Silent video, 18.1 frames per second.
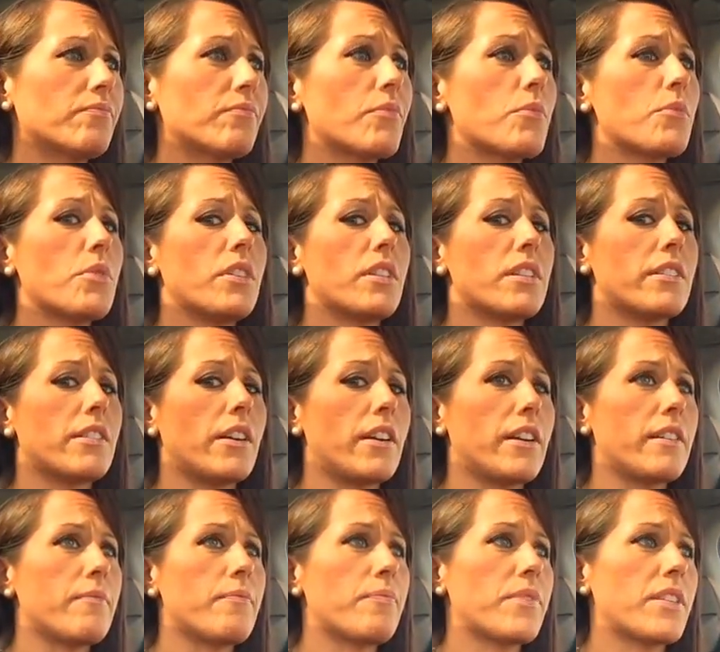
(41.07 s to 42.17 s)
really
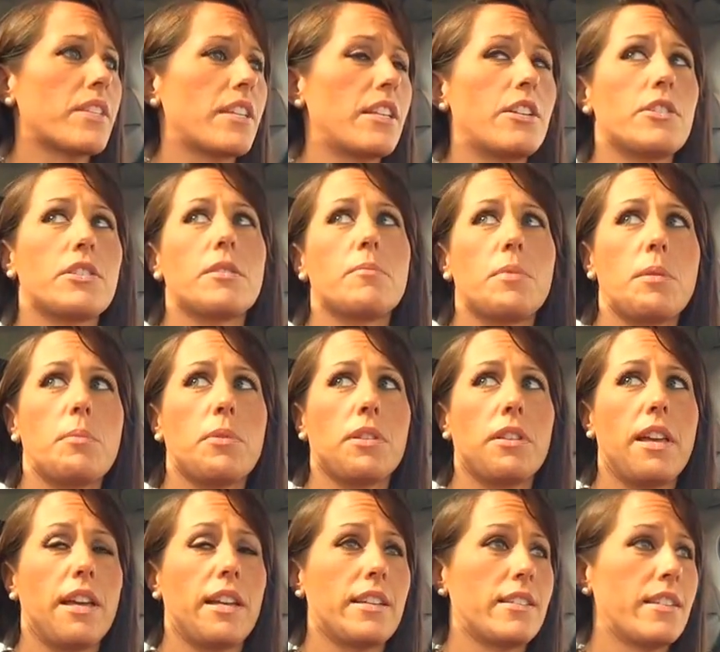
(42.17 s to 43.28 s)
sorry, because I know some people are
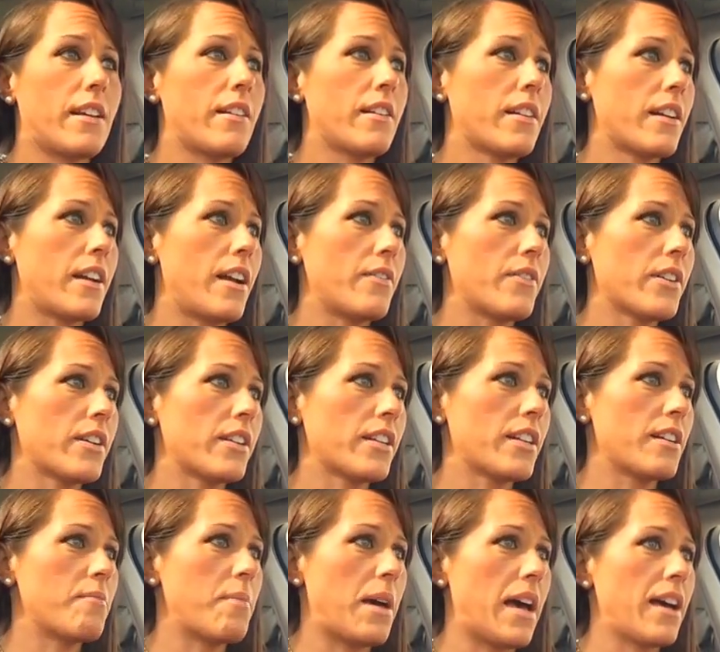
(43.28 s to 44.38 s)
like, is Erica ever going to
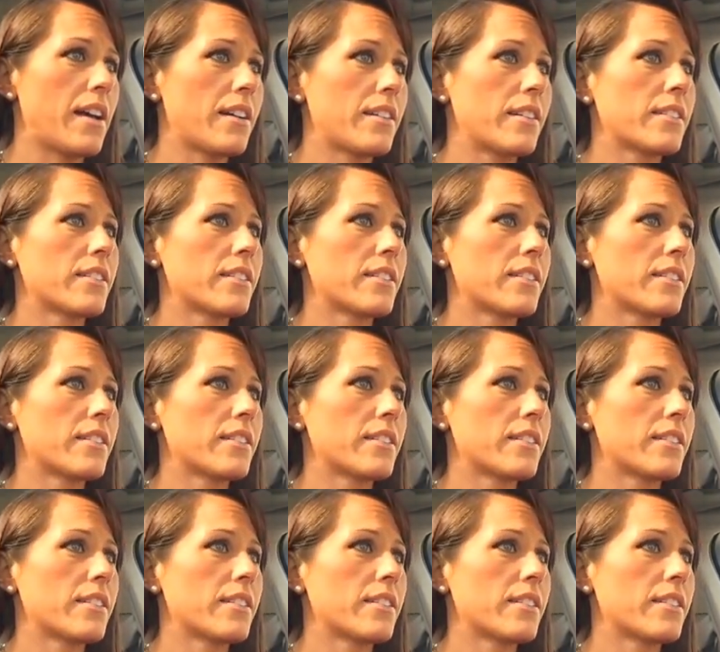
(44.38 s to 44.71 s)
come back?